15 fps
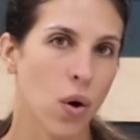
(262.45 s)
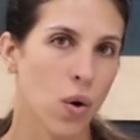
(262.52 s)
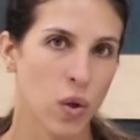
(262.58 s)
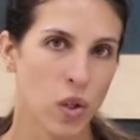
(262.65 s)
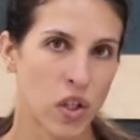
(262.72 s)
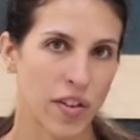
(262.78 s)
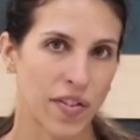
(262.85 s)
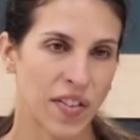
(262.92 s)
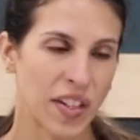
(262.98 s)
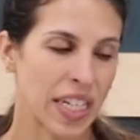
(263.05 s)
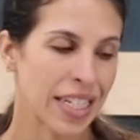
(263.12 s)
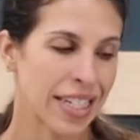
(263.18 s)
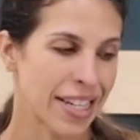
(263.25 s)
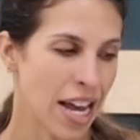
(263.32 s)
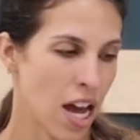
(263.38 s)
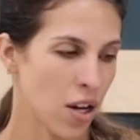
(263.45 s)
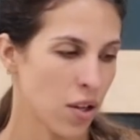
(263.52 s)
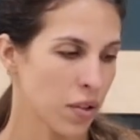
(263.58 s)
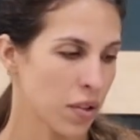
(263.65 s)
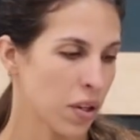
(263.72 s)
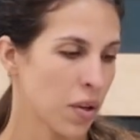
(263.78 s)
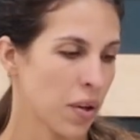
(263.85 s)
hold your feet
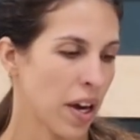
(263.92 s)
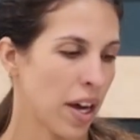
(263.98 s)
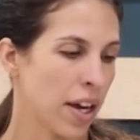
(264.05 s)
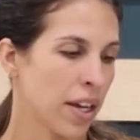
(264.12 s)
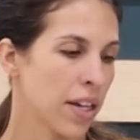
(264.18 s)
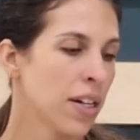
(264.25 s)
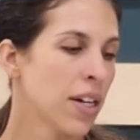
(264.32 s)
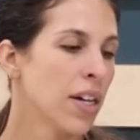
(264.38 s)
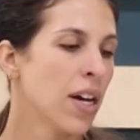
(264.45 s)
down, okay?